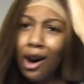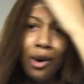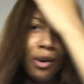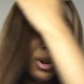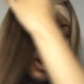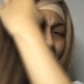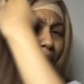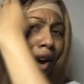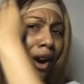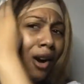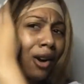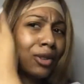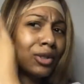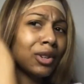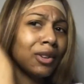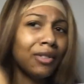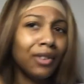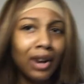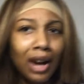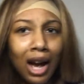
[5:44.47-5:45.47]
and I also
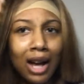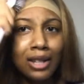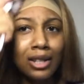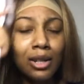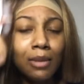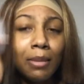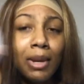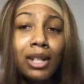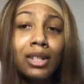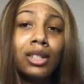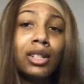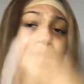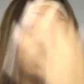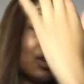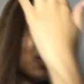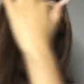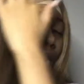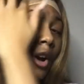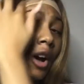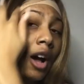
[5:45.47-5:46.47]
forgot to mention,
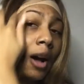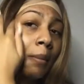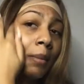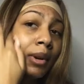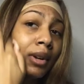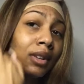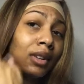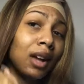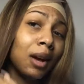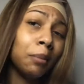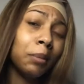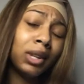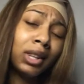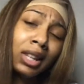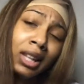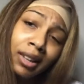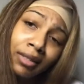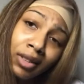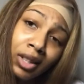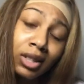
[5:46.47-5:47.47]
you know, I'm gonna
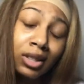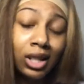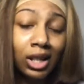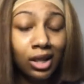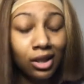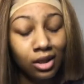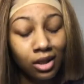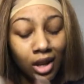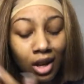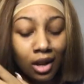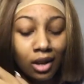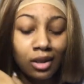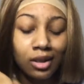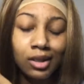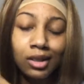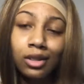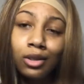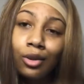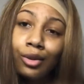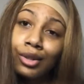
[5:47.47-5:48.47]
leave the
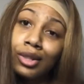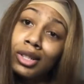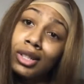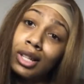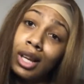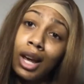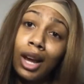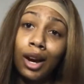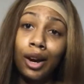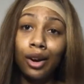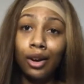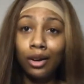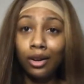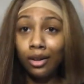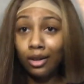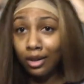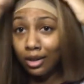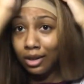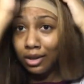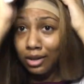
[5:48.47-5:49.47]
details on this hair
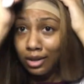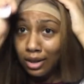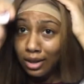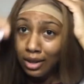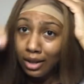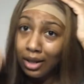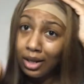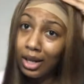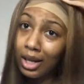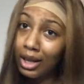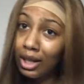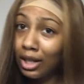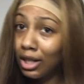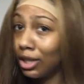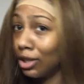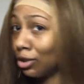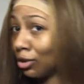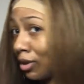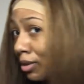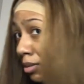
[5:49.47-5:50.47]
in the
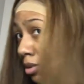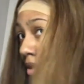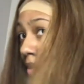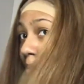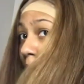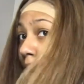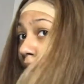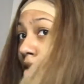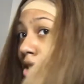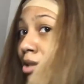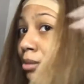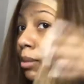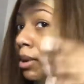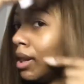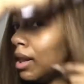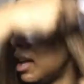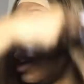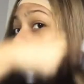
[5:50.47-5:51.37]
description box below.